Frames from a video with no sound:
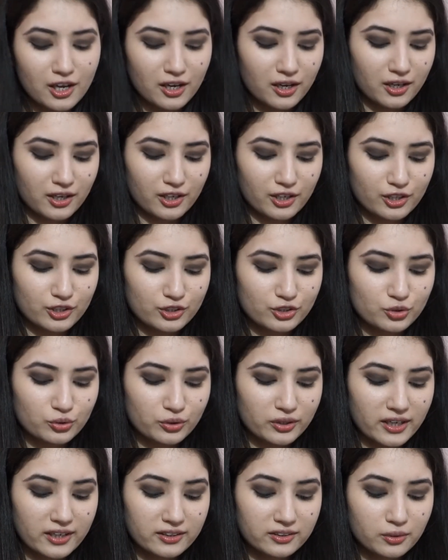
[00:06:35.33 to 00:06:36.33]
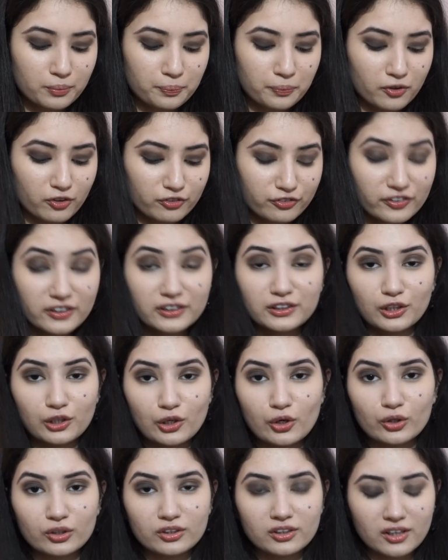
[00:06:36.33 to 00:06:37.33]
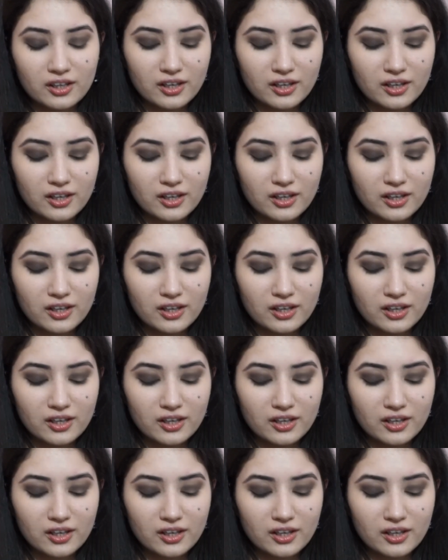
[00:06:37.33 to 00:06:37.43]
to get the perfect look,